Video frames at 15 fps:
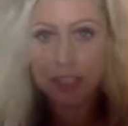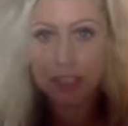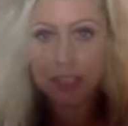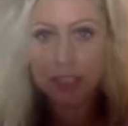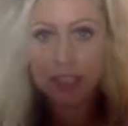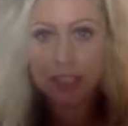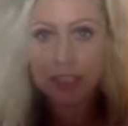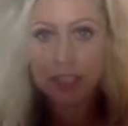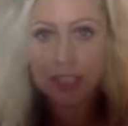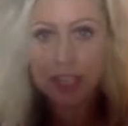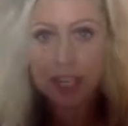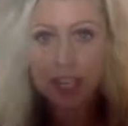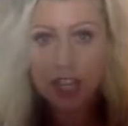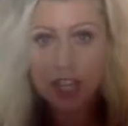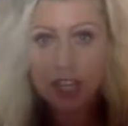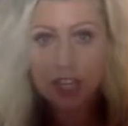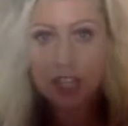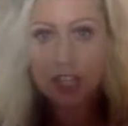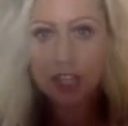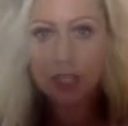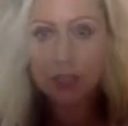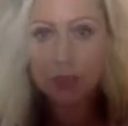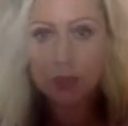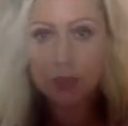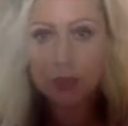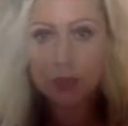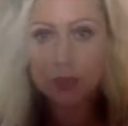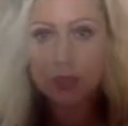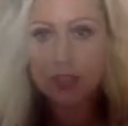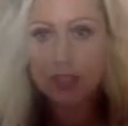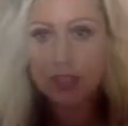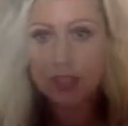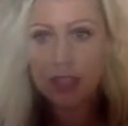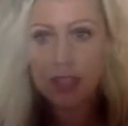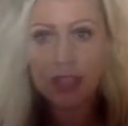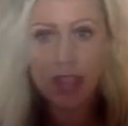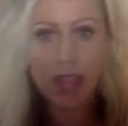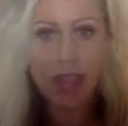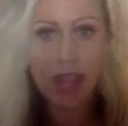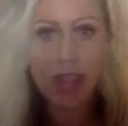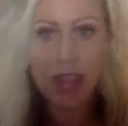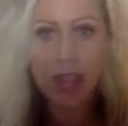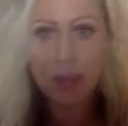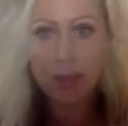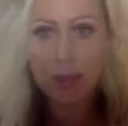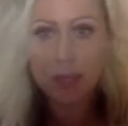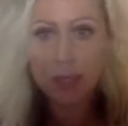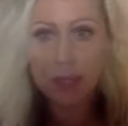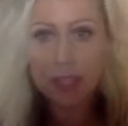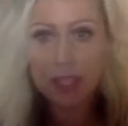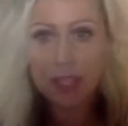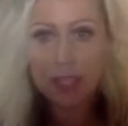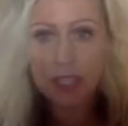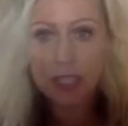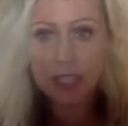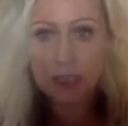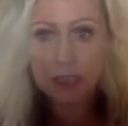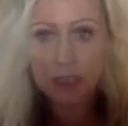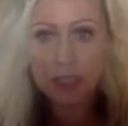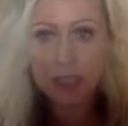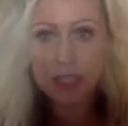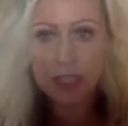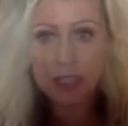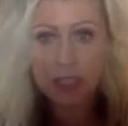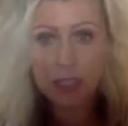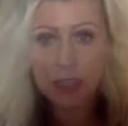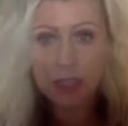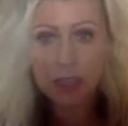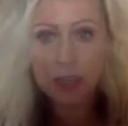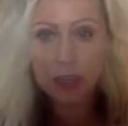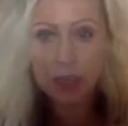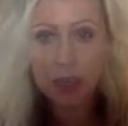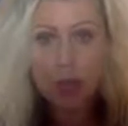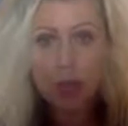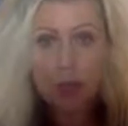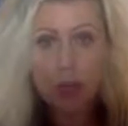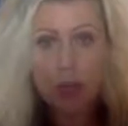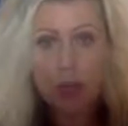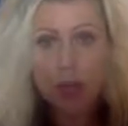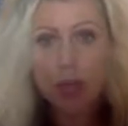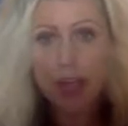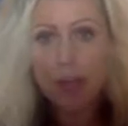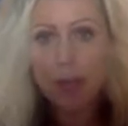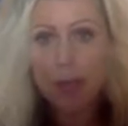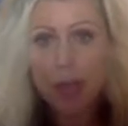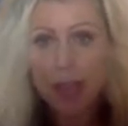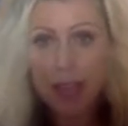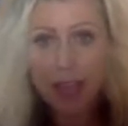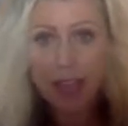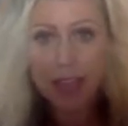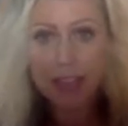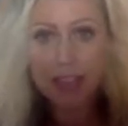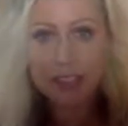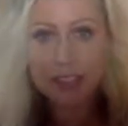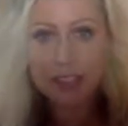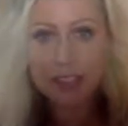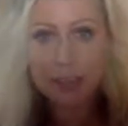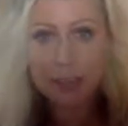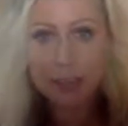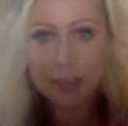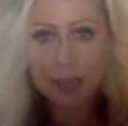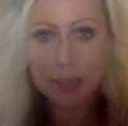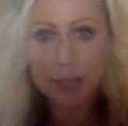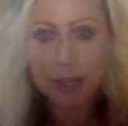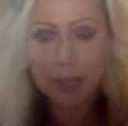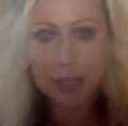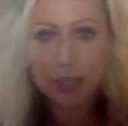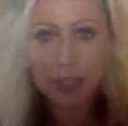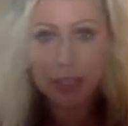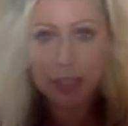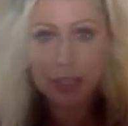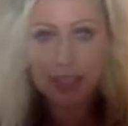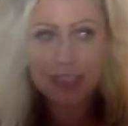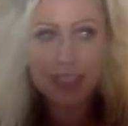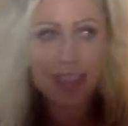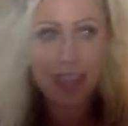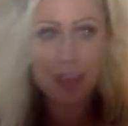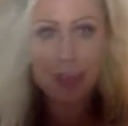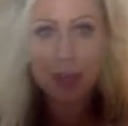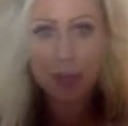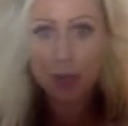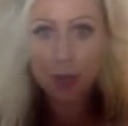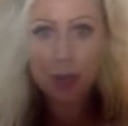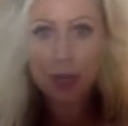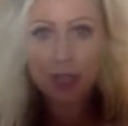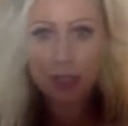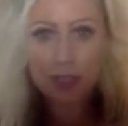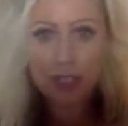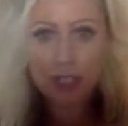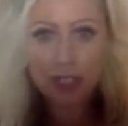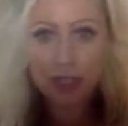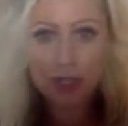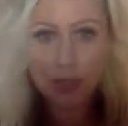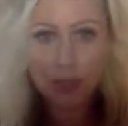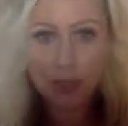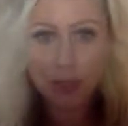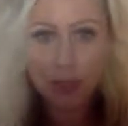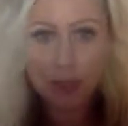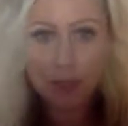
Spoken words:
list, you say, look, I want to be in a relationship where I'm high on someone's priority list. I'm number 1 or 2